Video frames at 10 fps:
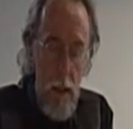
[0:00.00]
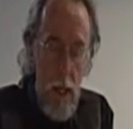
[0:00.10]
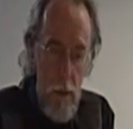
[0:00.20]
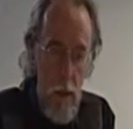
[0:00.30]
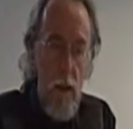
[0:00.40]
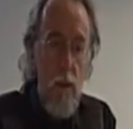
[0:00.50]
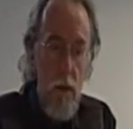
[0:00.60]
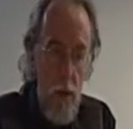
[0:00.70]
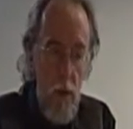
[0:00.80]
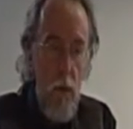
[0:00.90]
yes, in
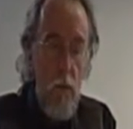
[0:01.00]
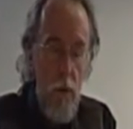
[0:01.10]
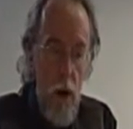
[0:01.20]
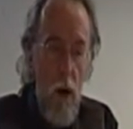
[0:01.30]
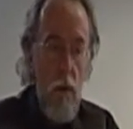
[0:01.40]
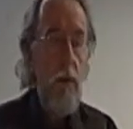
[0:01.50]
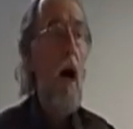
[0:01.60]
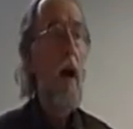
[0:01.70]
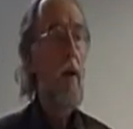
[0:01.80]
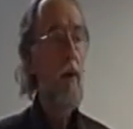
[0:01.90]
terms of
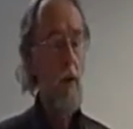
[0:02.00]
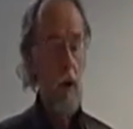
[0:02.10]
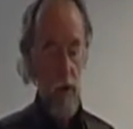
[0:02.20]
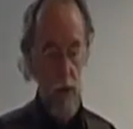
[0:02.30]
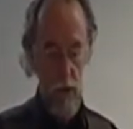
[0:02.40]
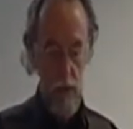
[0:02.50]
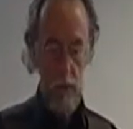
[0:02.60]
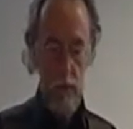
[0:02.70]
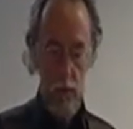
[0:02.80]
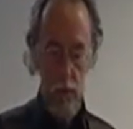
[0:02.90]
either a
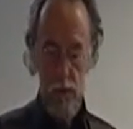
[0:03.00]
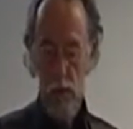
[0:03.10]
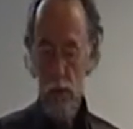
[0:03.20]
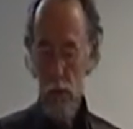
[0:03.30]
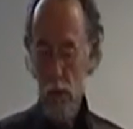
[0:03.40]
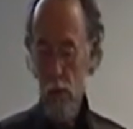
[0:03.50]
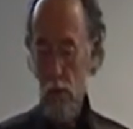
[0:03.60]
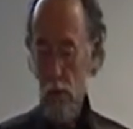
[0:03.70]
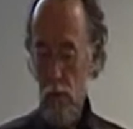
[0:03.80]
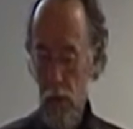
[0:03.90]
regime for the soul
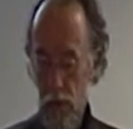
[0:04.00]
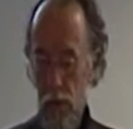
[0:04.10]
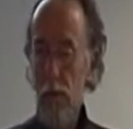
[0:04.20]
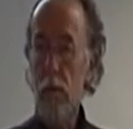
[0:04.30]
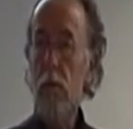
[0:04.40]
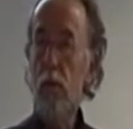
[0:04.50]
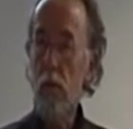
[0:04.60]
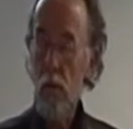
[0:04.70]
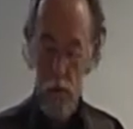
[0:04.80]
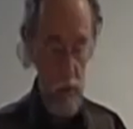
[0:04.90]
or a regime
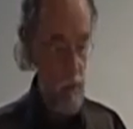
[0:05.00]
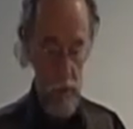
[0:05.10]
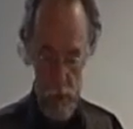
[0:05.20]
for